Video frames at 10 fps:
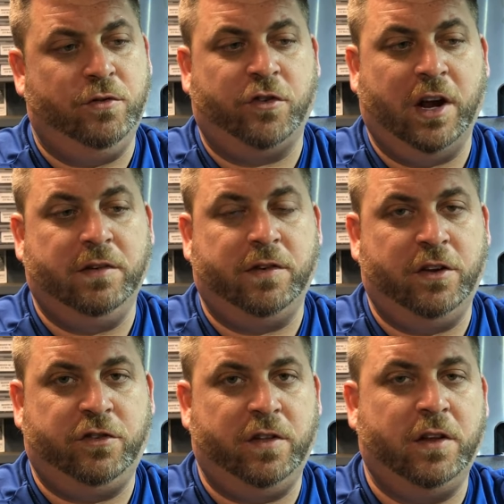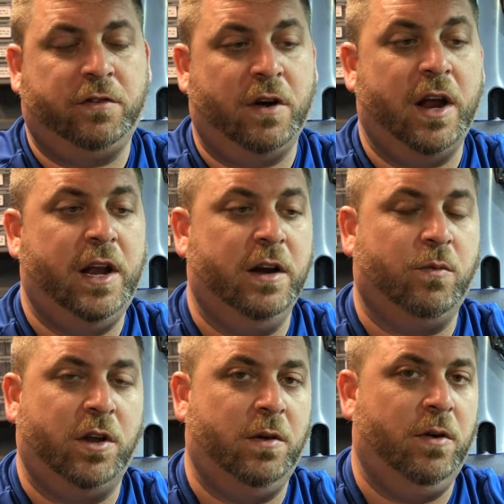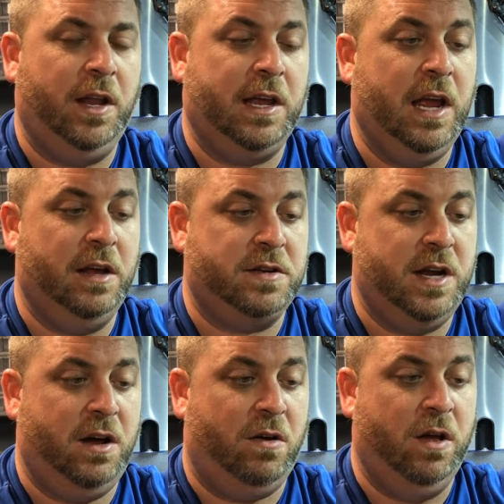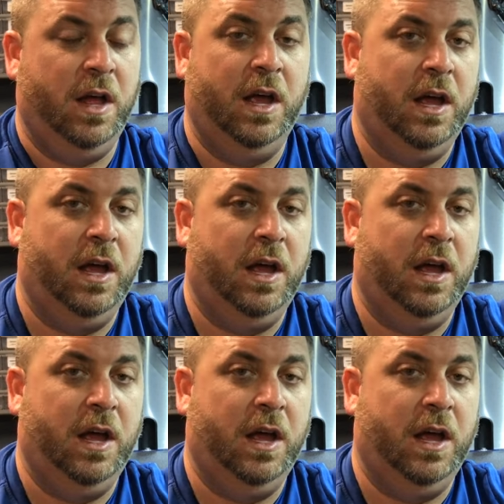transition this right here where you really can't tell